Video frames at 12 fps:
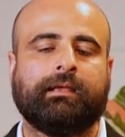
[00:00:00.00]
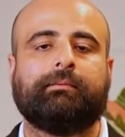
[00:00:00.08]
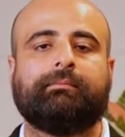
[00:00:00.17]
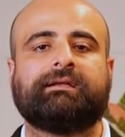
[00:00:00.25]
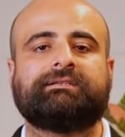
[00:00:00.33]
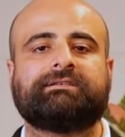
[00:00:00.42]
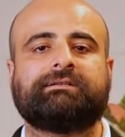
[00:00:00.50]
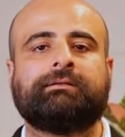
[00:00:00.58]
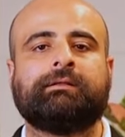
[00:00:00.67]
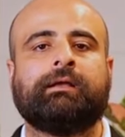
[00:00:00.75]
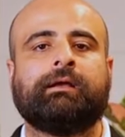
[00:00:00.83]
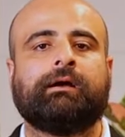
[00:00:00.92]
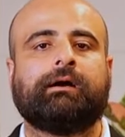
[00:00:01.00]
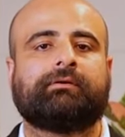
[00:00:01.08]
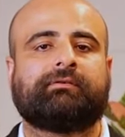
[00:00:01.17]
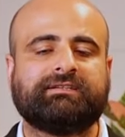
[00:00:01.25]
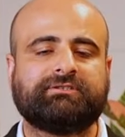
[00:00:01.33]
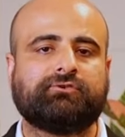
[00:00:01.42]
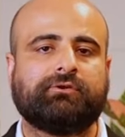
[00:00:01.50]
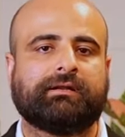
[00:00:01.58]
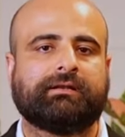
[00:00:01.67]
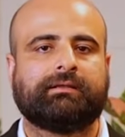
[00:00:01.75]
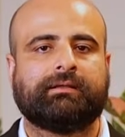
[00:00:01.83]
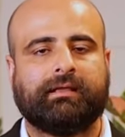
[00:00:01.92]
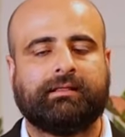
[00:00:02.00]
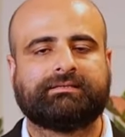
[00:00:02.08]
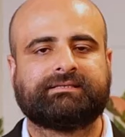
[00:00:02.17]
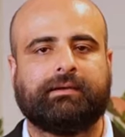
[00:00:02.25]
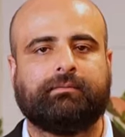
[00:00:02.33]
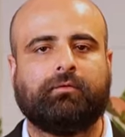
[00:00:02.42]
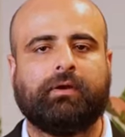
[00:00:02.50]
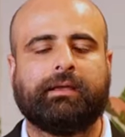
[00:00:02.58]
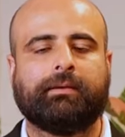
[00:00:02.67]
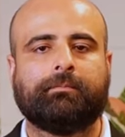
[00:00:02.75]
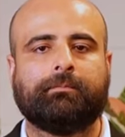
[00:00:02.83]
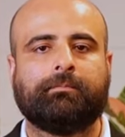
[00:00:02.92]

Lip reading: Imagine a restaurant in the same way.